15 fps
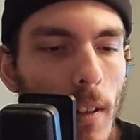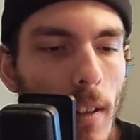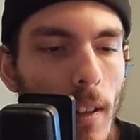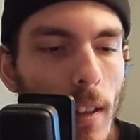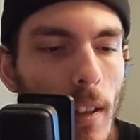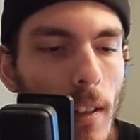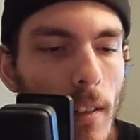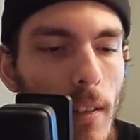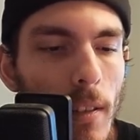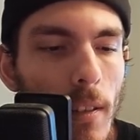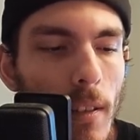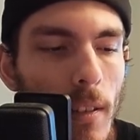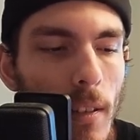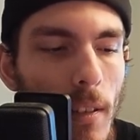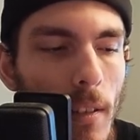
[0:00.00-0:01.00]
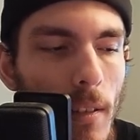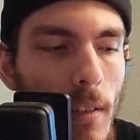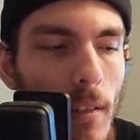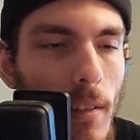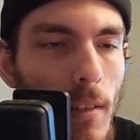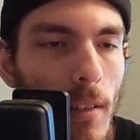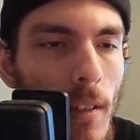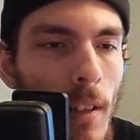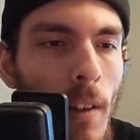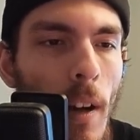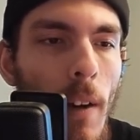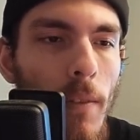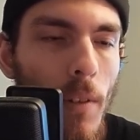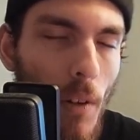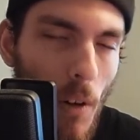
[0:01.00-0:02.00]
he's, you know,
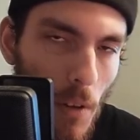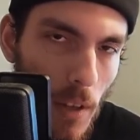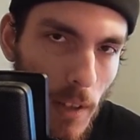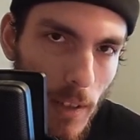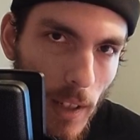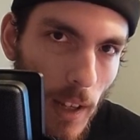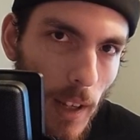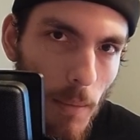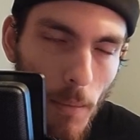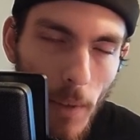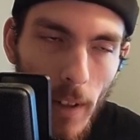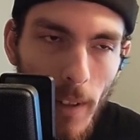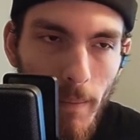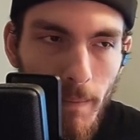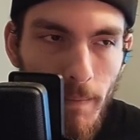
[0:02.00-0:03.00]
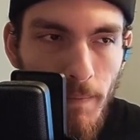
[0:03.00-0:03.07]
after all this time, right?